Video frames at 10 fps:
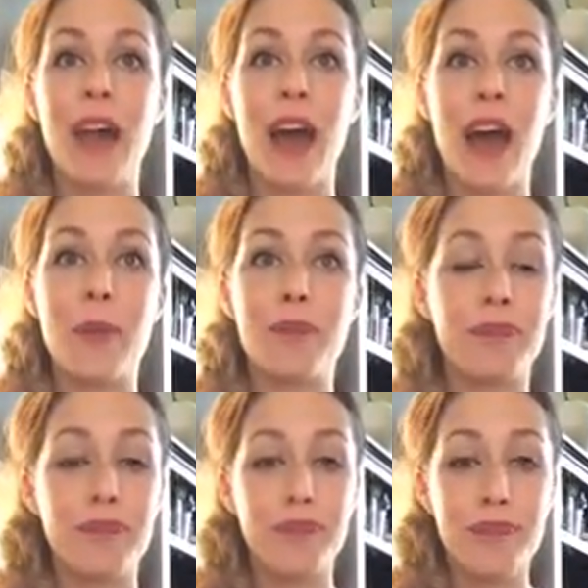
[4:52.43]

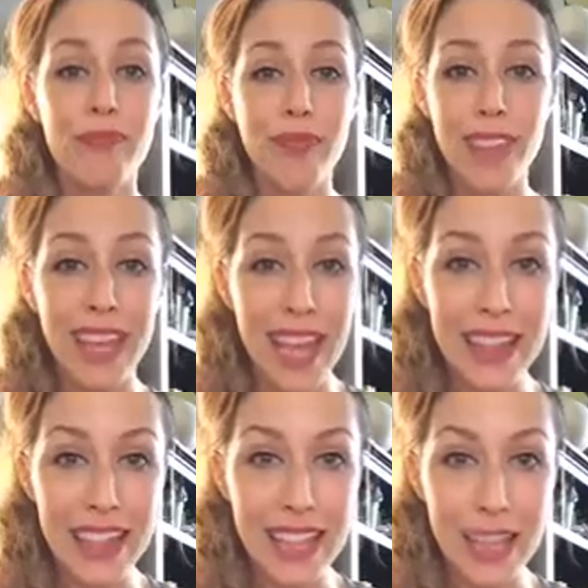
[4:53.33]
And
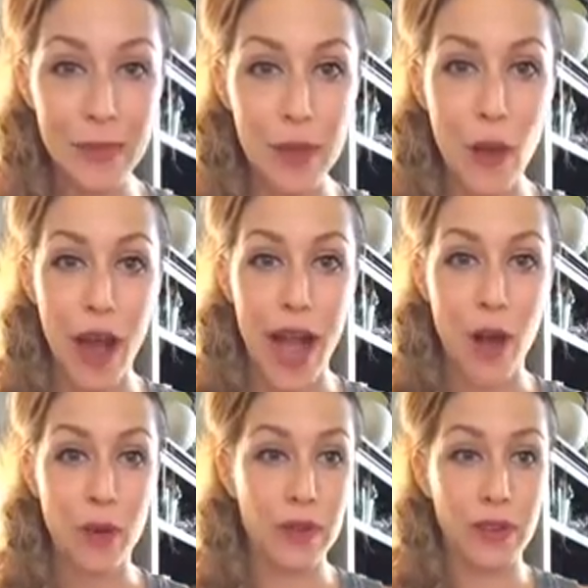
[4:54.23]
then let them know
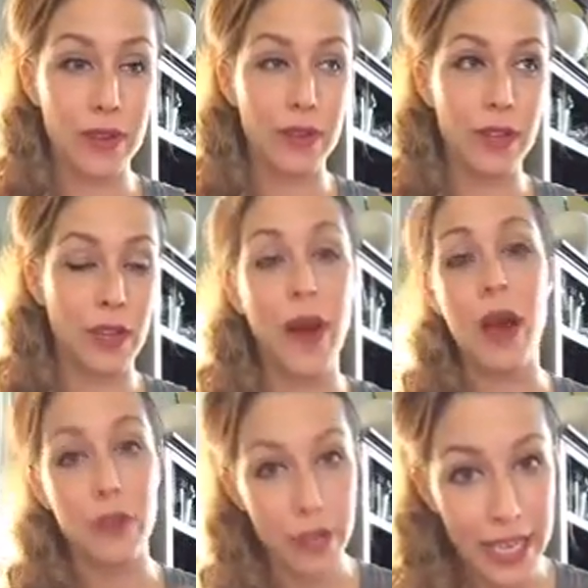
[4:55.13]
how
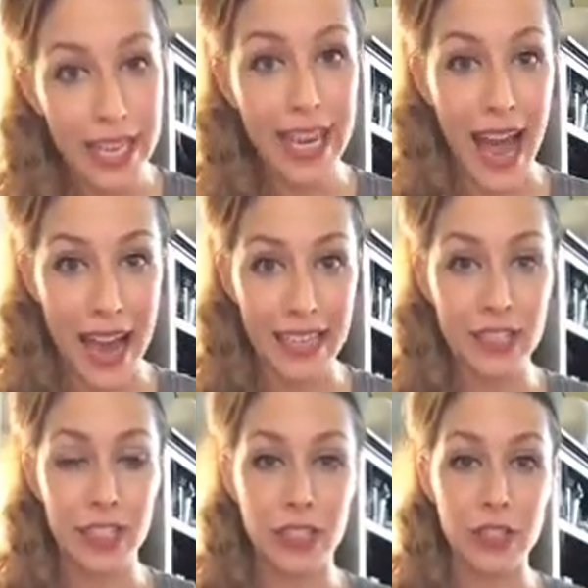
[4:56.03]
they're going to get added
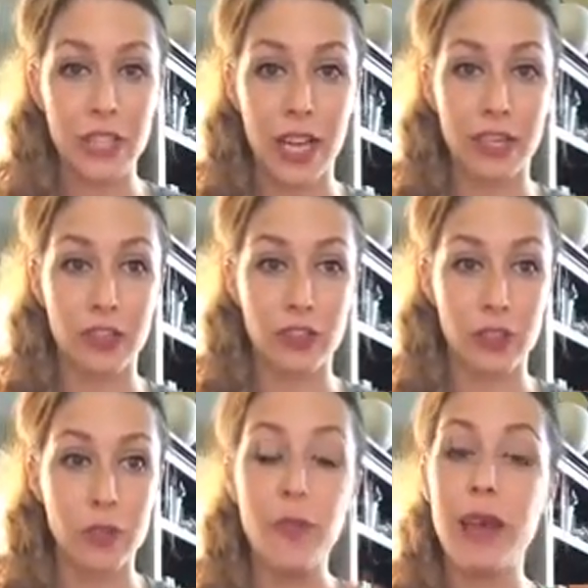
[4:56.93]
to your challenge
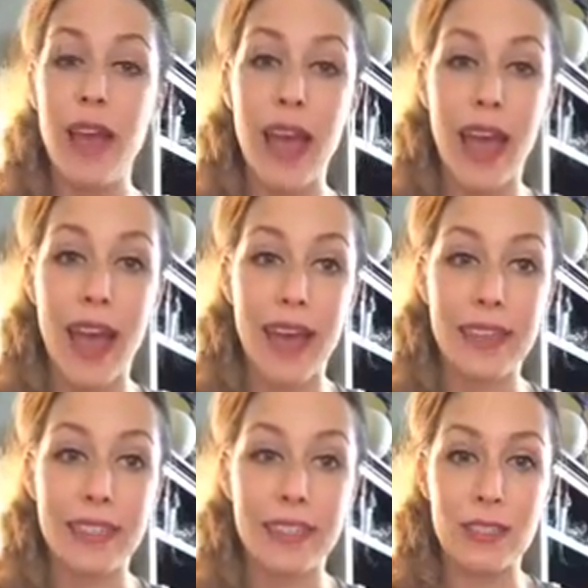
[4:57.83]
group,
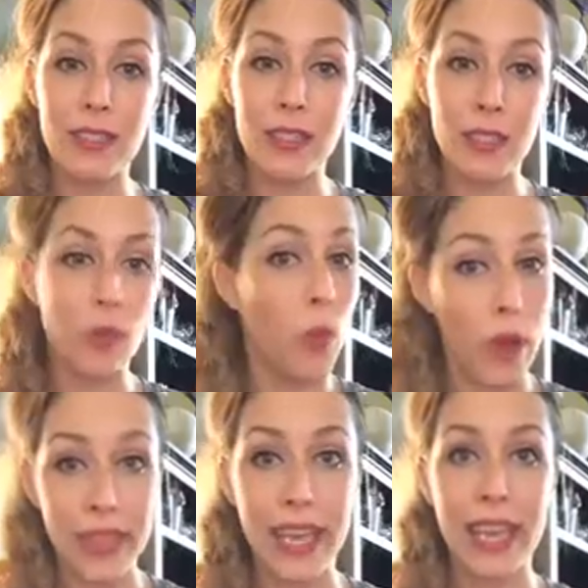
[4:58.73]
and
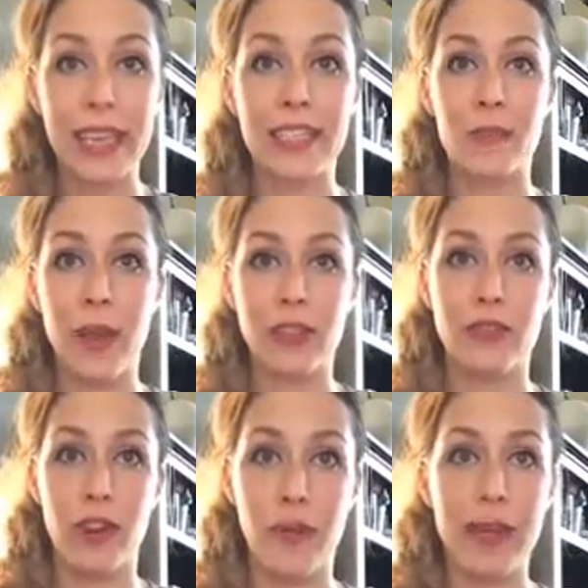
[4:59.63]
what they can expect
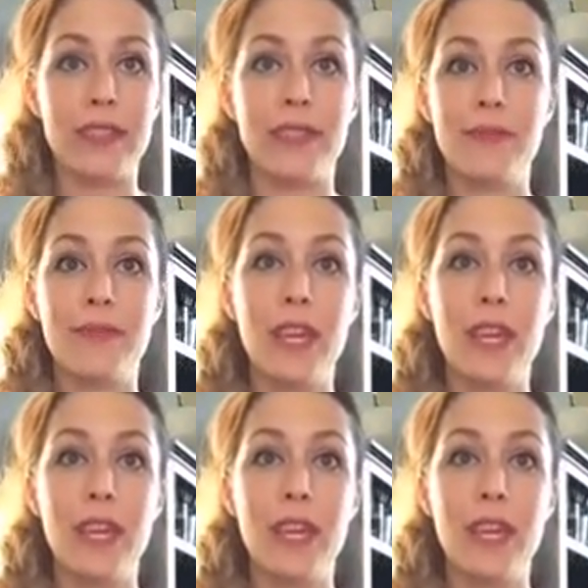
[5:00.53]
from it.